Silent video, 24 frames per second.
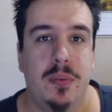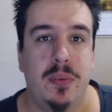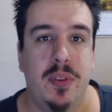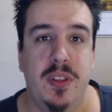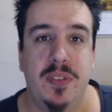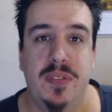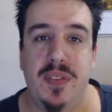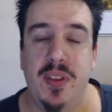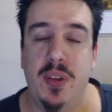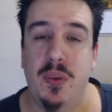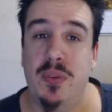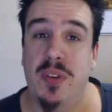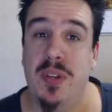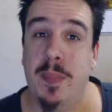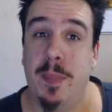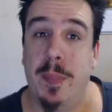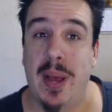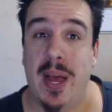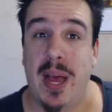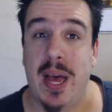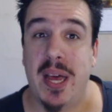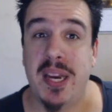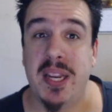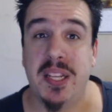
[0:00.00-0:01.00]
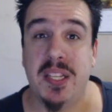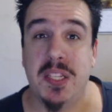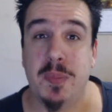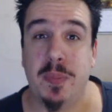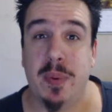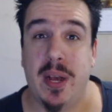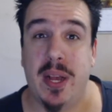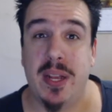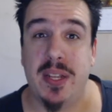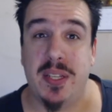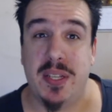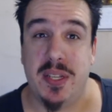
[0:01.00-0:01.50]
with a few departing
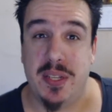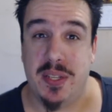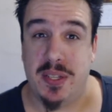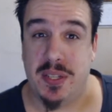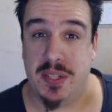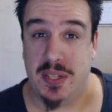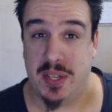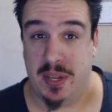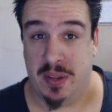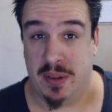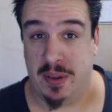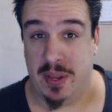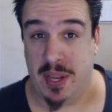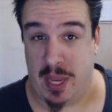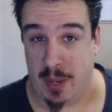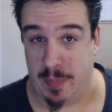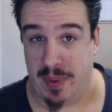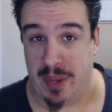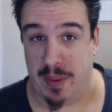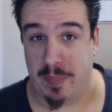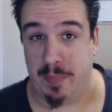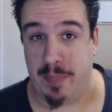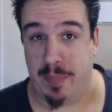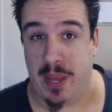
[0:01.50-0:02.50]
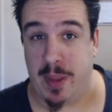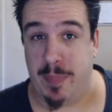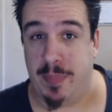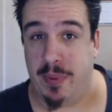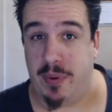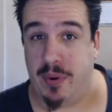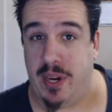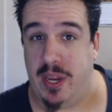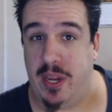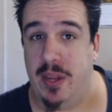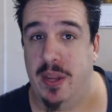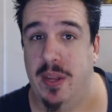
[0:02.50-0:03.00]
spices, a bit
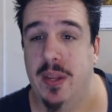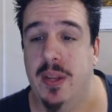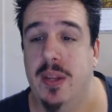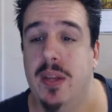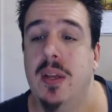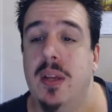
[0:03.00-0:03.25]
peppery.